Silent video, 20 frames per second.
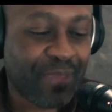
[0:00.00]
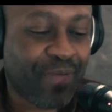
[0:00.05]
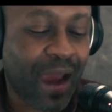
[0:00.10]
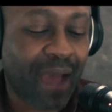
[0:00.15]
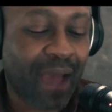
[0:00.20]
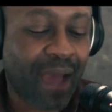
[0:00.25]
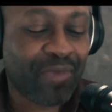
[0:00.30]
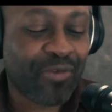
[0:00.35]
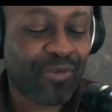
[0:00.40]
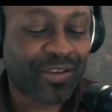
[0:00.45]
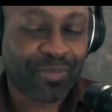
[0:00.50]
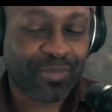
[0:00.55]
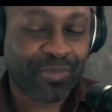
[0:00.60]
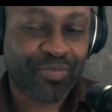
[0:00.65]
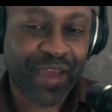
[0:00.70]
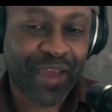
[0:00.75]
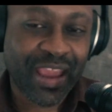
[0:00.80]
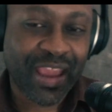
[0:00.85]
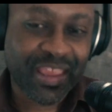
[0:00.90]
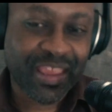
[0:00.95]
he probably wants
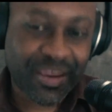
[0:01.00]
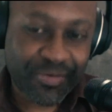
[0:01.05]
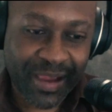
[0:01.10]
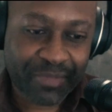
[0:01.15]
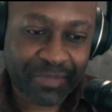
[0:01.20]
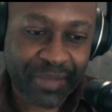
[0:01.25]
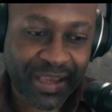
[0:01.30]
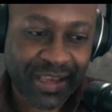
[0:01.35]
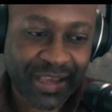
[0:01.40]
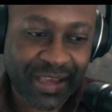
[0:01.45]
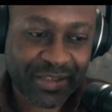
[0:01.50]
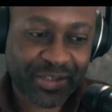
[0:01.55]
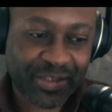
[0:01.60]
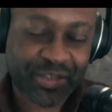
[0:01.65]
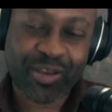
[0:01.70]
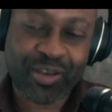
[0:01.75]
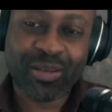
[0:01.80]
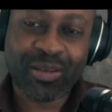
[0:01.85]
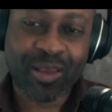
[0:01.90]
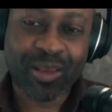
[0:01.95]
to bring you in because
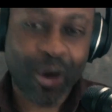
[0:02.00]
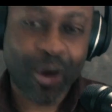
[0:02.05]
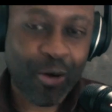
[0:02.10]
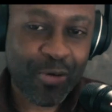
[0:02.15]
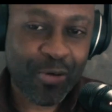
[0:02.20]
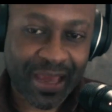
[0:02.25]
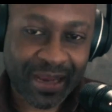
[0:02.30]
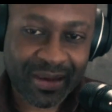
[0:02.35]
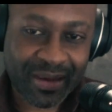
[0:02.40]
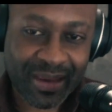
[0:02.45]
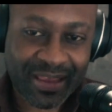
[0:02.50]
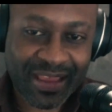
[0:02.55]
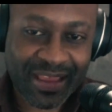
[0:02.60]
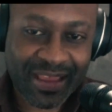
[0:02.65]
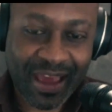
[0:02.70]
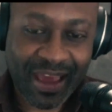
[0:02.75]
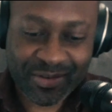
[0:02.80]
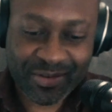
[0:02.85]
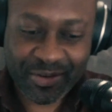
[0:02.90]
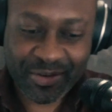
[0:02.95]
you're so low end,
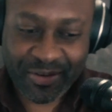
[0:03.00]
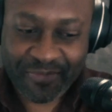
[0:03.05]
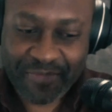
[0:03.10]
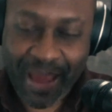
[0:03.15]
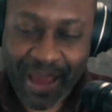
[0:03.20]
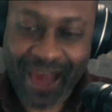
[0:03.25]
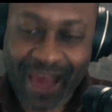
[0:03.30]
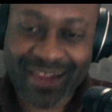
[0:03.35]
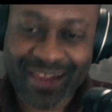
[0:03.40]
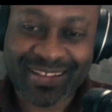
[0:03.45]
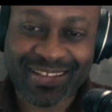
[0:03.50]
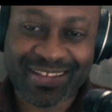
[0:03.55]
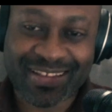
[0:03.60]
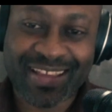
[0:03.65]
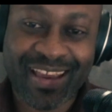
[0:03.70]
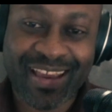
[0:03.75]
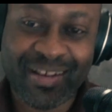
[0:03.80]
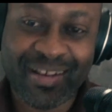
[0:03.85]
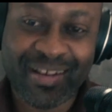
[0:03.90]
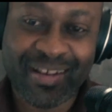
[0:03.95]
and that'll sort of balance
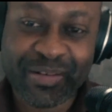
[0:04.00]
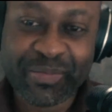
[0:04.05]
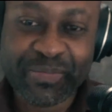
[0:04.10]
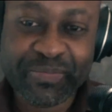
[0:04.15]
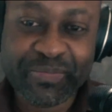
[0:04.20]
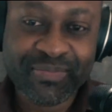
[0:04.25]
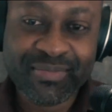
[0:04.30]
the scale.